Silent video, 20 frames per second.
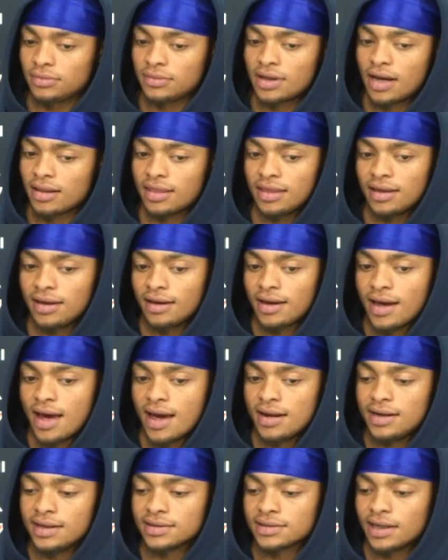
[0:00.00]
I think at
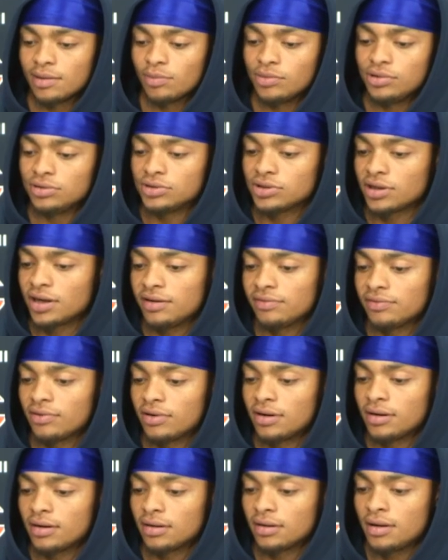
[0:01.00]
any time when you trade
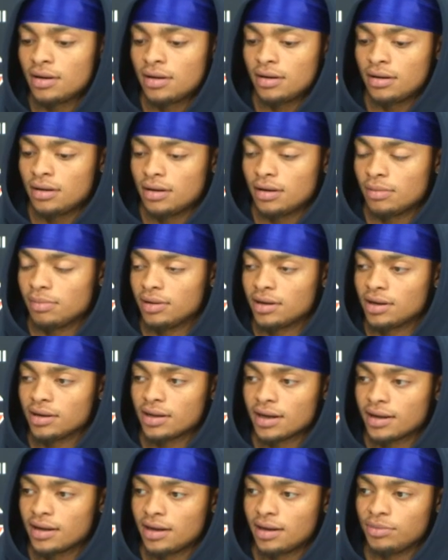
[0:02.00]
for a player
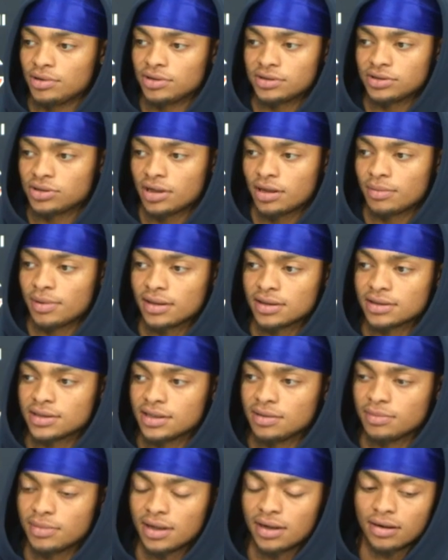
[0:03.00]
like him, you're just trying to make the
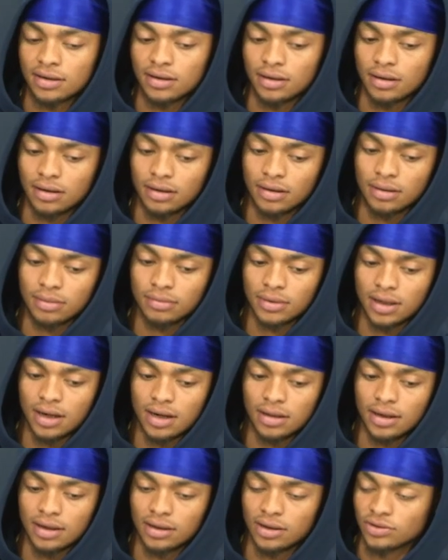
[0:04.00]
team better. Kind
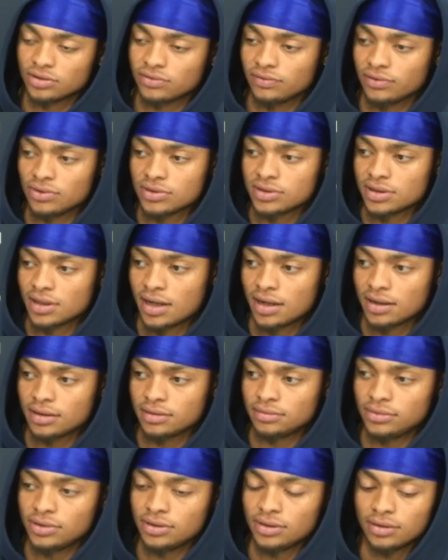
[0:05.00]
of like Coach Flew said,
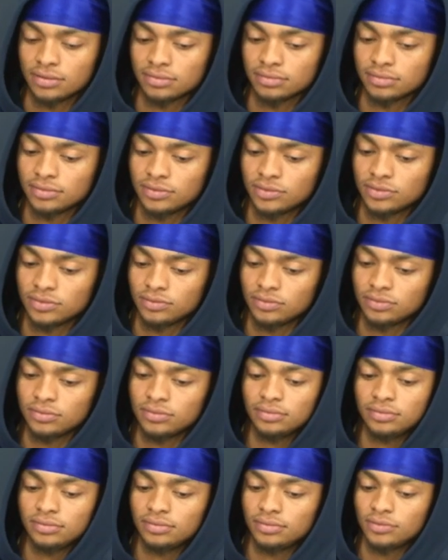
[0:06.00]

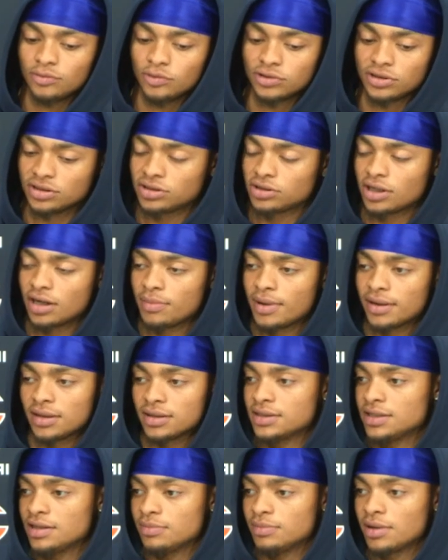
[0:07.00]
we're just trying to make the team